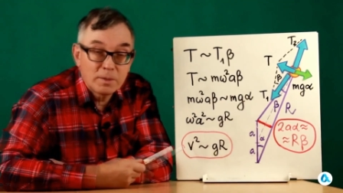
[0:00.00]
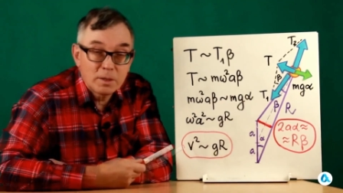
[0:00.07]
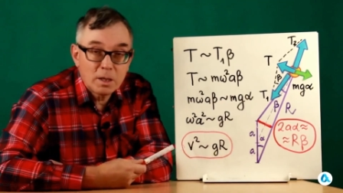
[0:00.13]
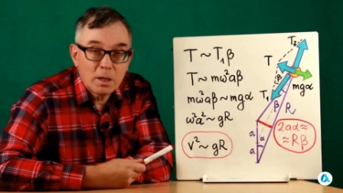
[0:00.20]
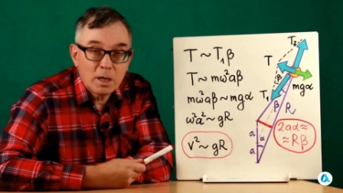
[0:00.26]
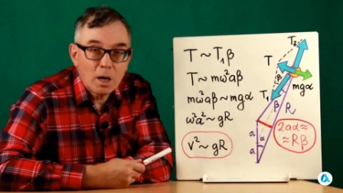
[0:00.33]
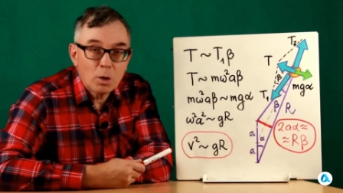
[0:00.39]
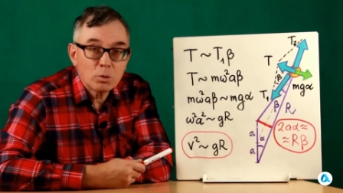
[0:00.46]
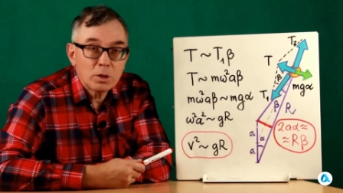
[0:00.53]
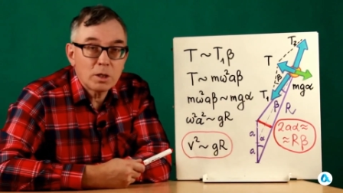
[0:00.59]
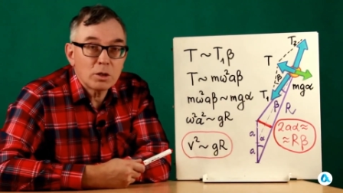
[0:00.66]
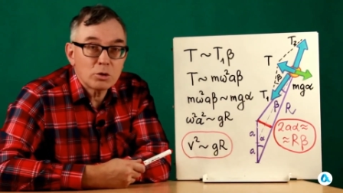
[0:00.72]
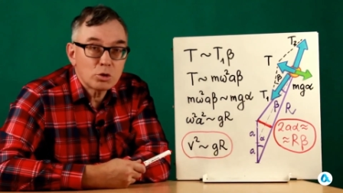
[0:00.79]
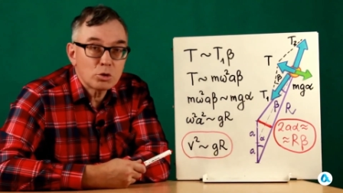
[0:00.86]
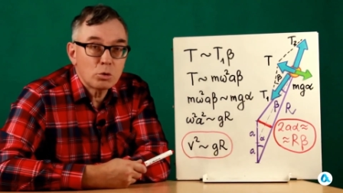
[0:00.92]
And now we
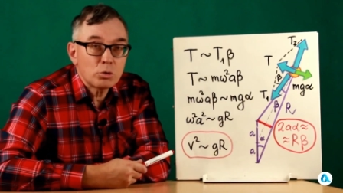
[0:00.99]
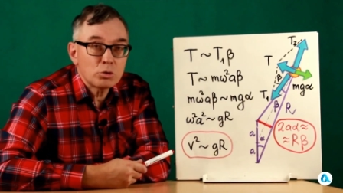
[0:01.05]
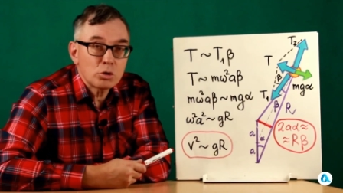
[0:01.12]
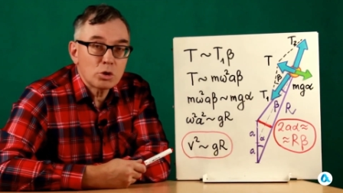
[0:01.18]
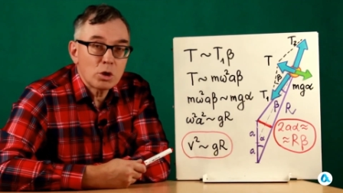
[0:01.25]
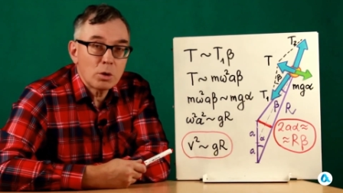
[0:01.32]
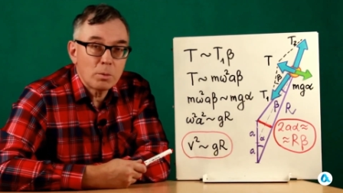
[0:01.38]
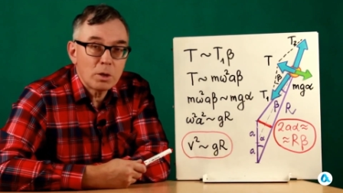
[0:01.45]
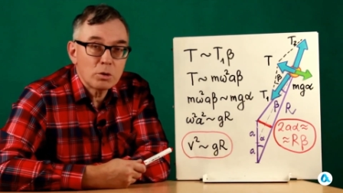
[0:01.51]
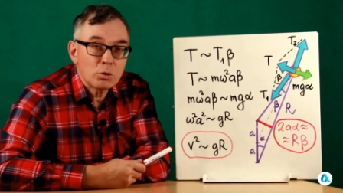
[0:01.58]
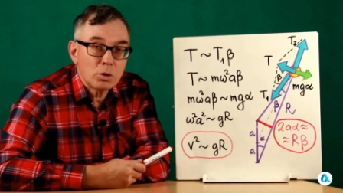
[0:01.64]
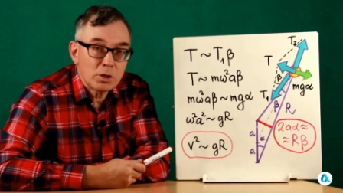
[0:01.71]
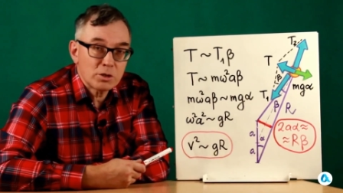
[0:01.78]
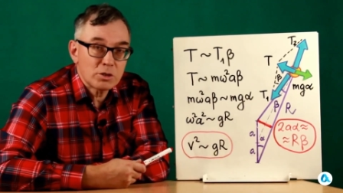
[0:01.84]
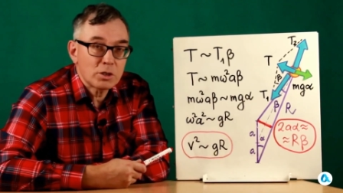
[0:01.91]
need to use
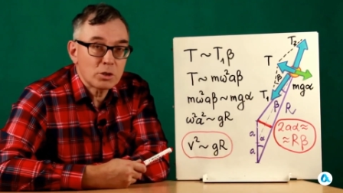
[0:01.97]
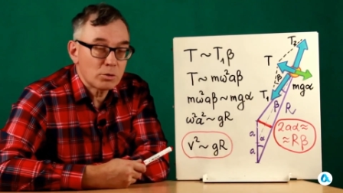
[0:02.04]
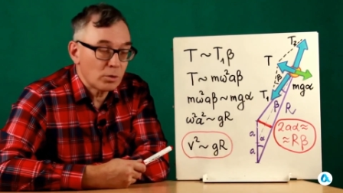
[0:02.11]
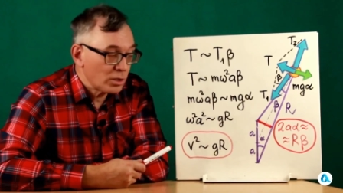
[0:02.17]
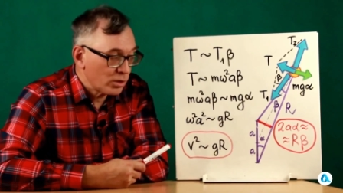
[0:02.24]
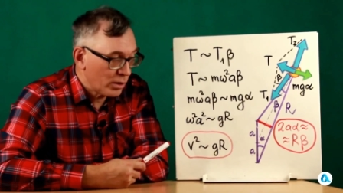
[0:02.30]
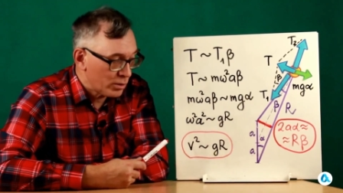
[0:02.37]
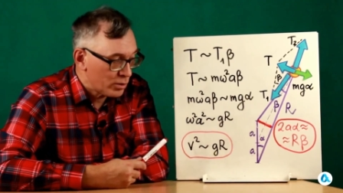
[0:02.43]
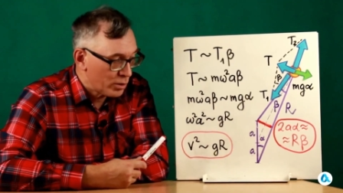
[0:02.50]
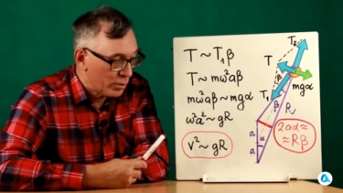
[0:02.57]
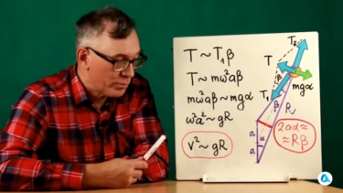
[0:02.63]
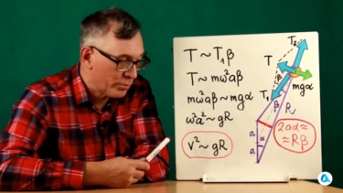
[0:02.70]
geometric considerations.